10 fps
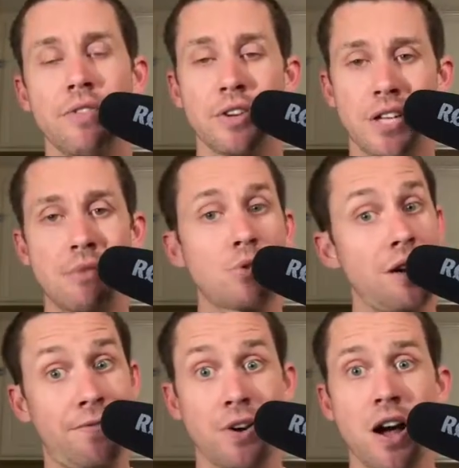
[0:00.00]
there's times where
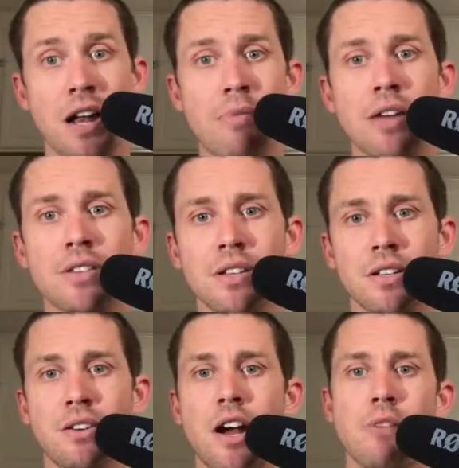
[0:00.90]
I forgot about the
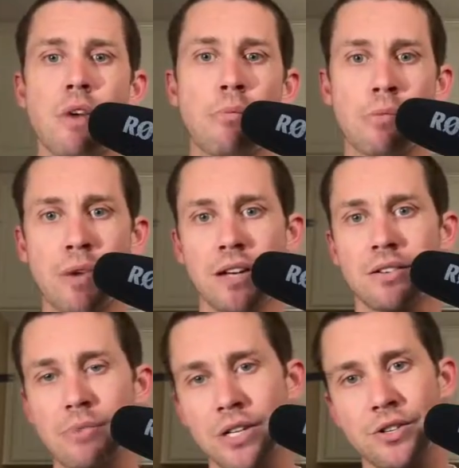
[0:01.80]
cryo bomb and
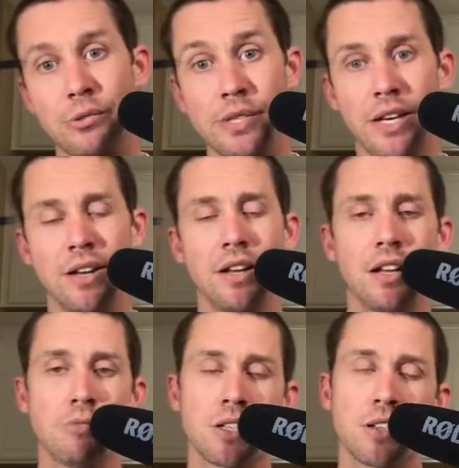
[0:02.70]
my troops hit it
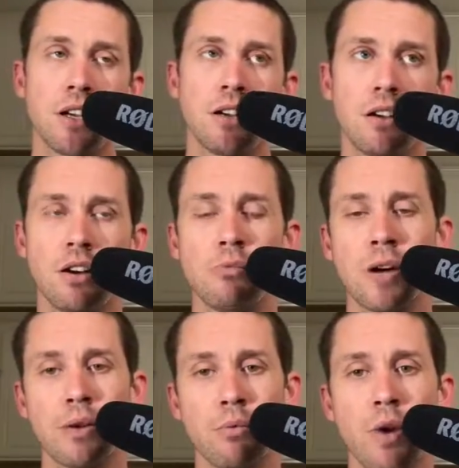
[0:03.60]
and I'm just like, oh
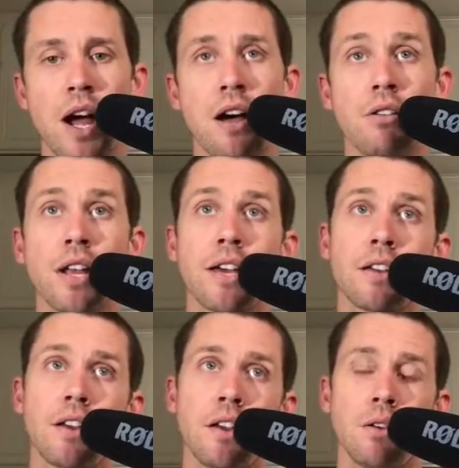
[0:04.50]
my wow,
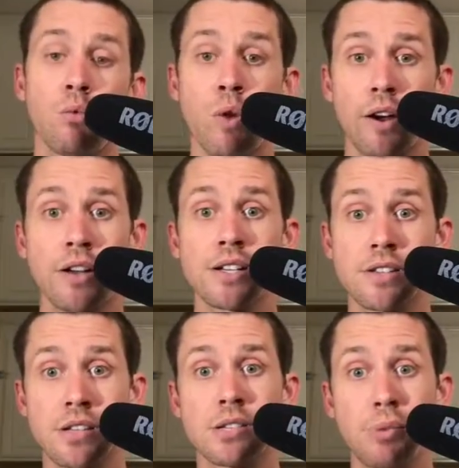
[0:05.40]
like where is
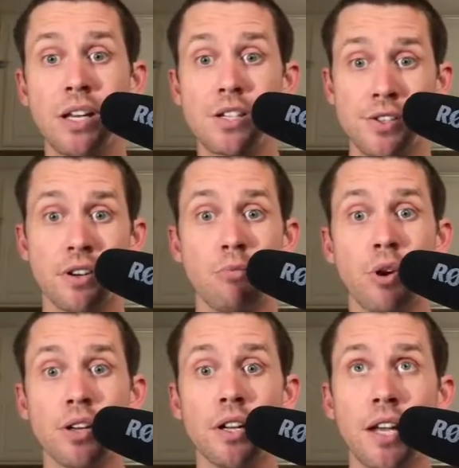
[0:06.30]
the speed serum
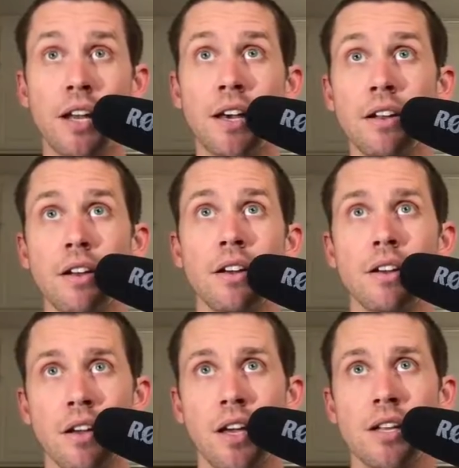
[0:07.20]
when you need it?
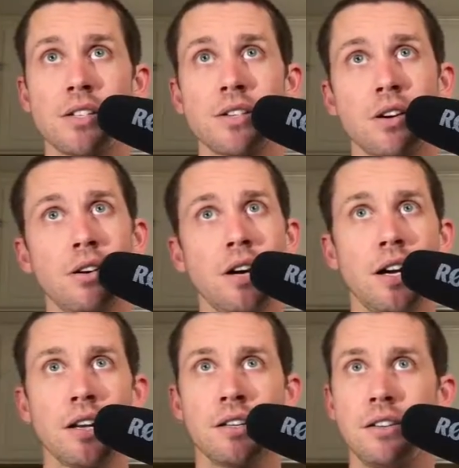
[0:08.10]
And so
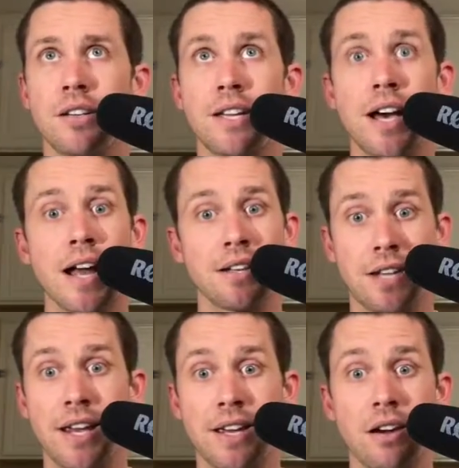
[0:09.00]
you gotta
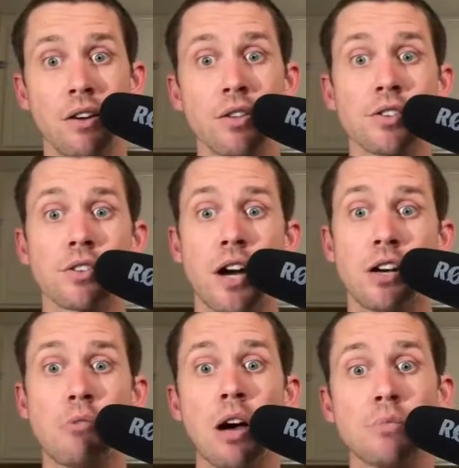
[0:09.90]
take care of those
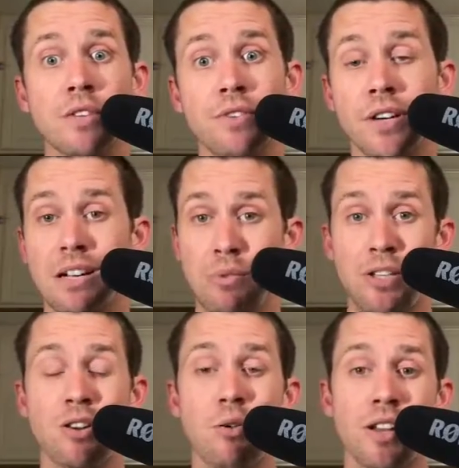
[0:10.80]
cryo bombs if you're gonna be
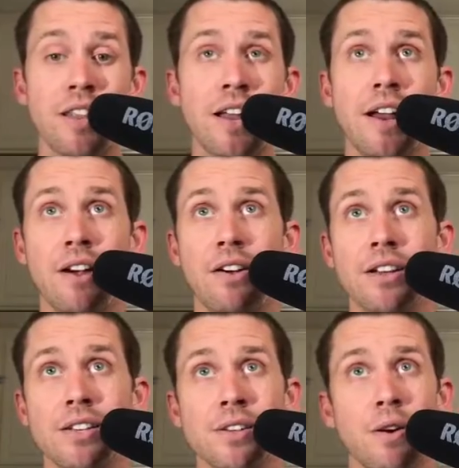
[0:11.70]
going in that
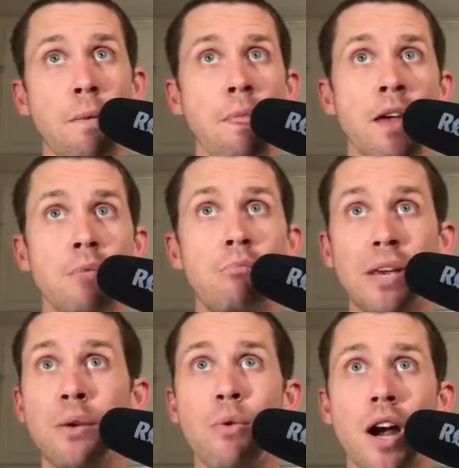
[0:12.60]
area. So
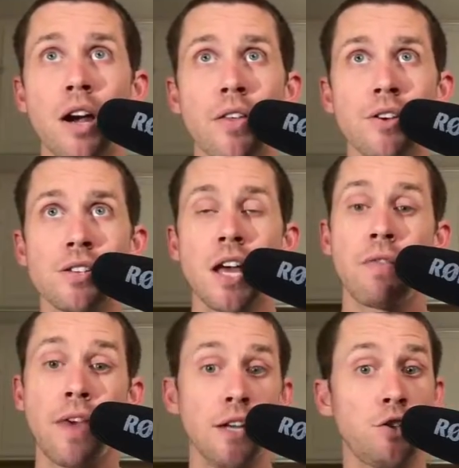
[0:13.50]
beware of those.
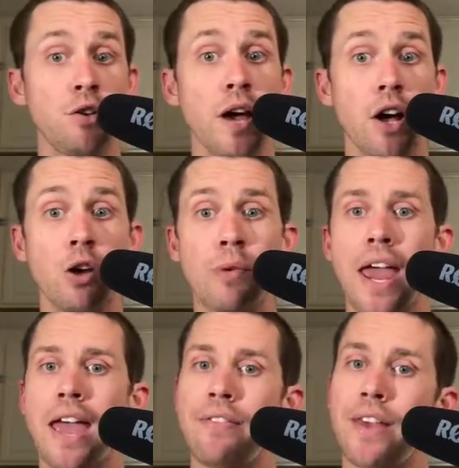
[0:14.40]
They do help
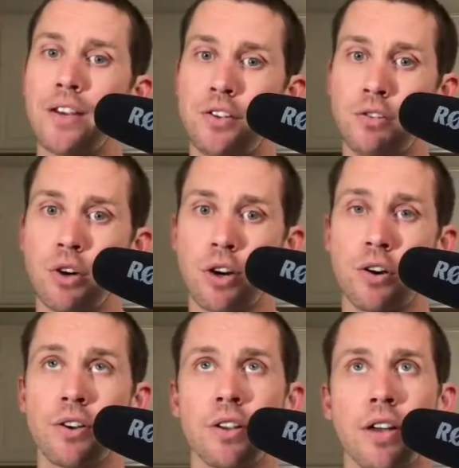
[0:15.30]
and they do
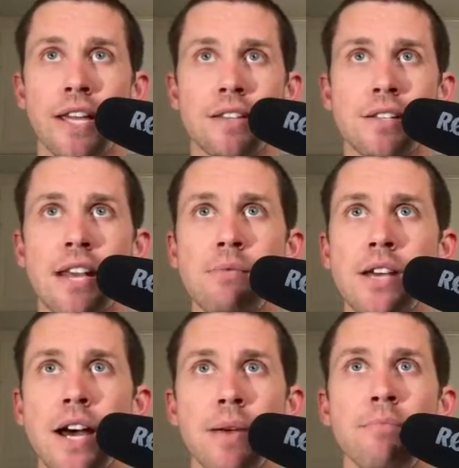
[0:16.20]
hurt at the same
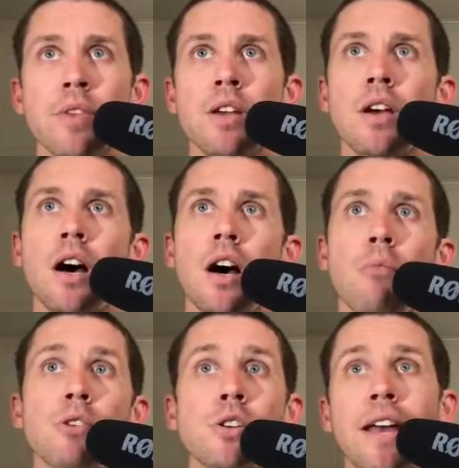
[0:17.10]
time.
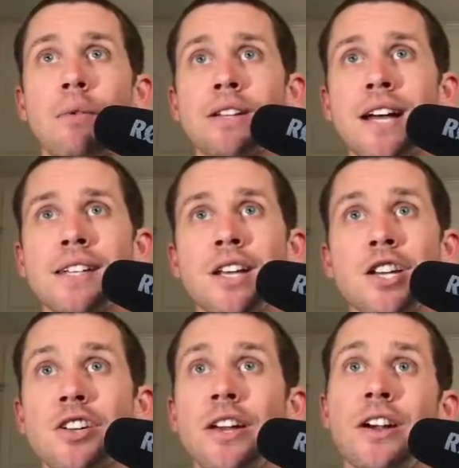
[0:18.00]
So anyways, guys,
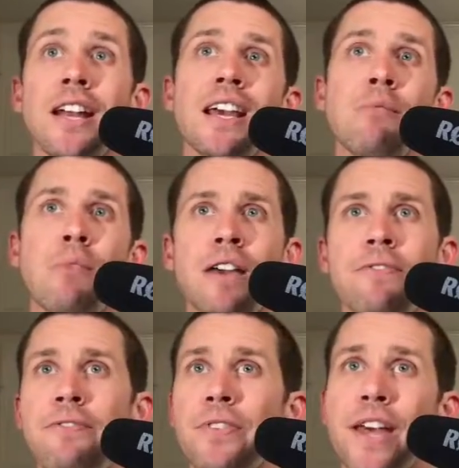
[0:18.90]
so here I am, my
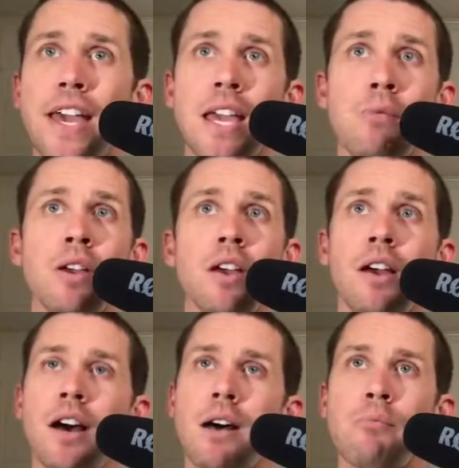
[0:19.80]
flame.
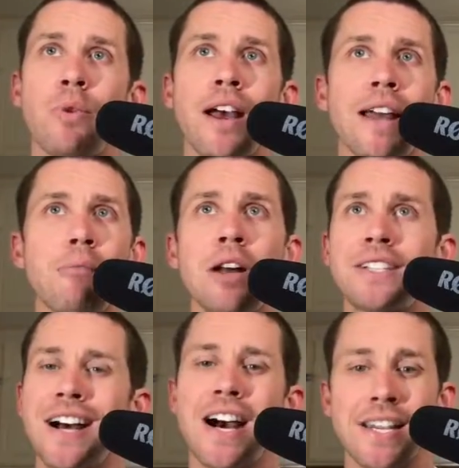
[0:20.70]
We got a
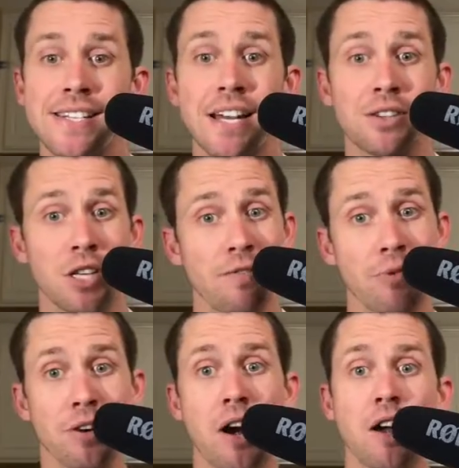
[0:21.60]
bunch of ice out there from
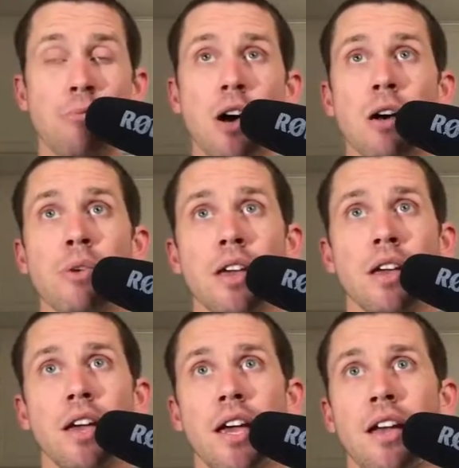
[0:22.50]
the cryo bomb,
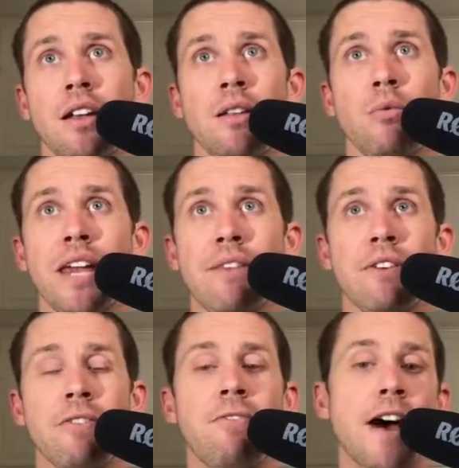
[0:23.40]
and then we have the
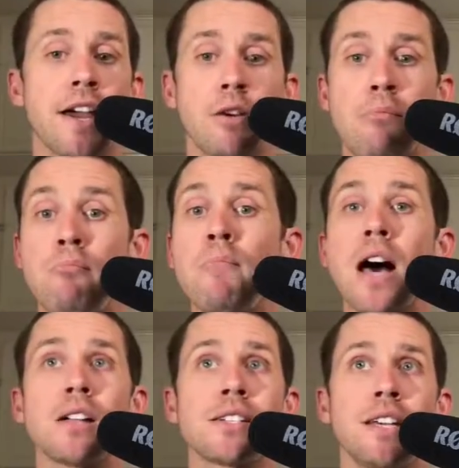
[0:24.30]
fire
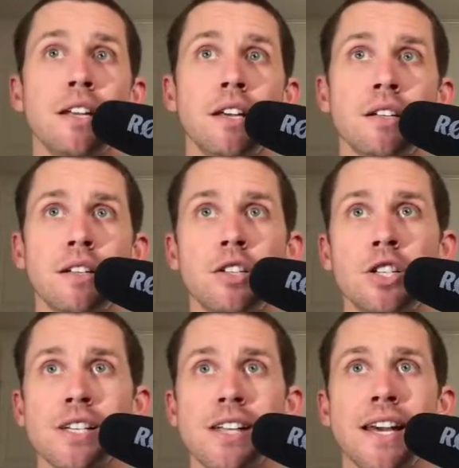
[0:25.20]
melting it
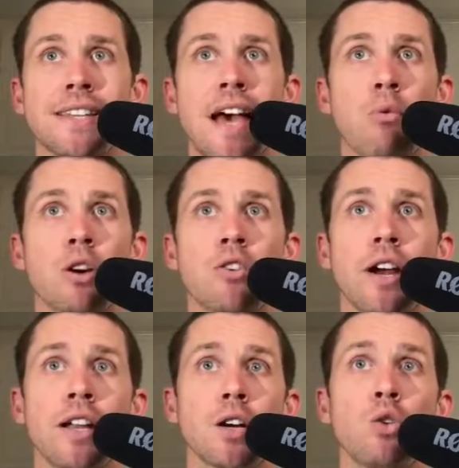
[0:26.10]
just like that. We're
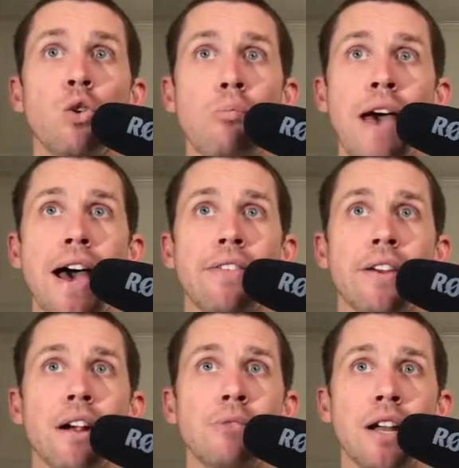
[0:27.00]
creating a cool path
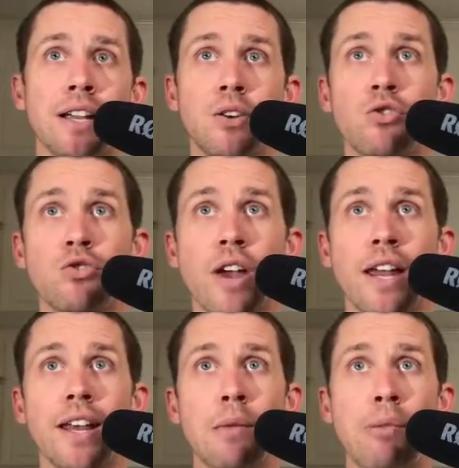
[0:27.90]
here. I'm trying to
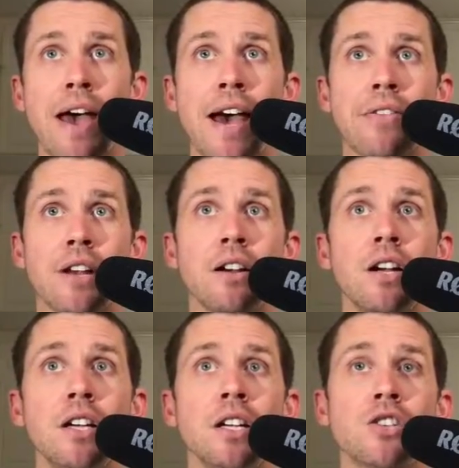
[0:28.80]
create a path here,
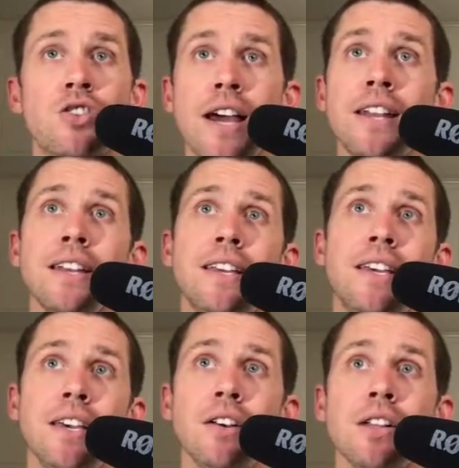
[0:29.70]
trying to
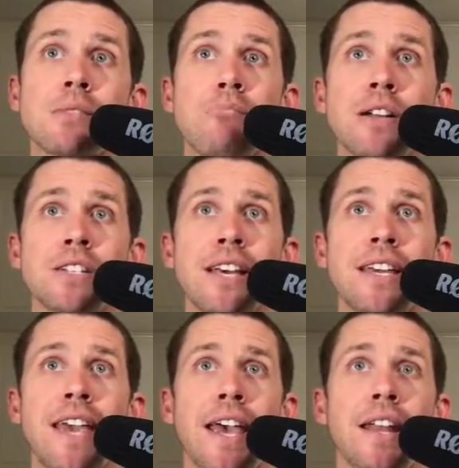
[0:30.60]
kill as much as I
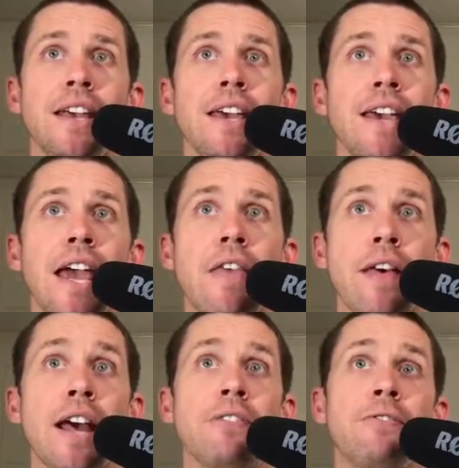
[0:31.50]
can, and
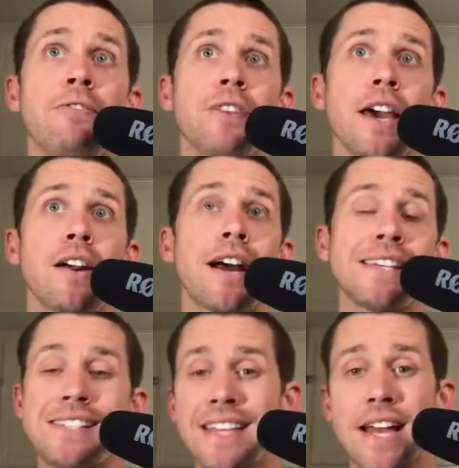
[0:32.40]
then I flare. I
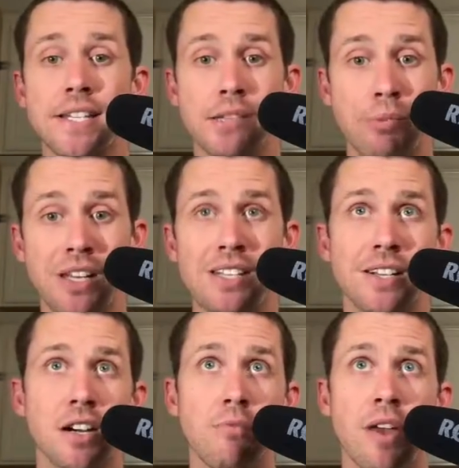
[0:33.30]
see that speed
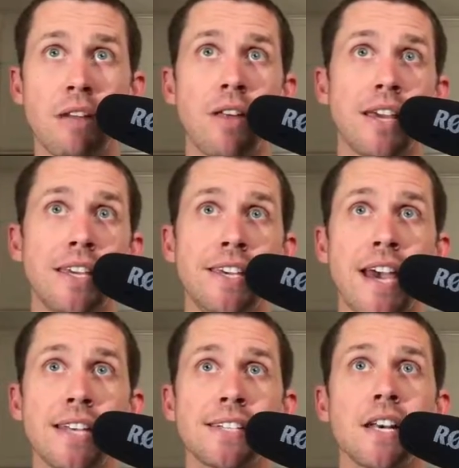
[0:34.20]
serum there. I'm like,
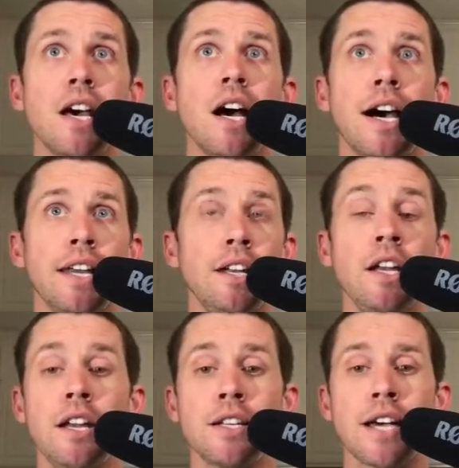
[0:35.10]
yes, I
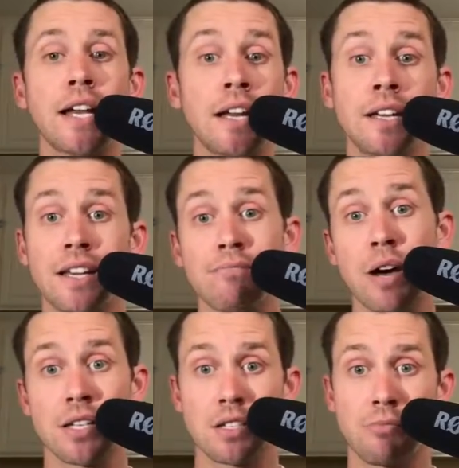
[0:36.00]
need it. I need to give my